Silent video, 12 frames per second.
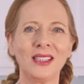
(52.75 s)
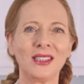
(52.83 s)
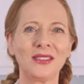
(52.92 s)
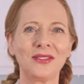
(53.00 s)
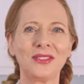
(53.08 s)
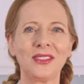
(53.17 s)

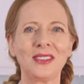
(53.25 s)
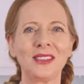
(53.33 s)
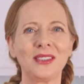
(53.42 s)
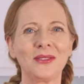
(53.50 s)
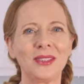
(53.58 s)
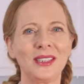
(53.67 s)
So for the
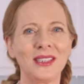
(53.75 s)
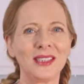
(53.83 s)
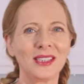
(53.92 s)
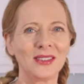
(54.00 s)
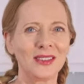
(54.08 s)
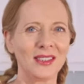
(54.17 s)

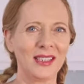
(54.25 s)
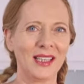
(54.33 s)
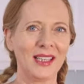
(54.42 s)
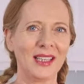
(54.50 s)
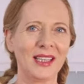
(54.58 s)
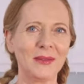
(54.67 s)
ingredients
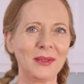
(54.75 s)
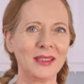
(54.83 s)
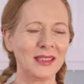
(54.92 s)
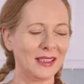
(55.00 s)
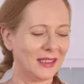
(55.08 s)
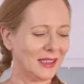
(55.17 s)
today, I will
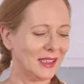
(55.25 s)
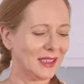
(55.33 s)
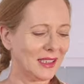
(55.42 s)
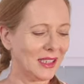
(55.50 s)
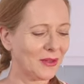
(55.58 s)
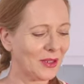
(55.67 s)
need
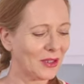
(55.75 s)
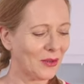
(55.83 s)
600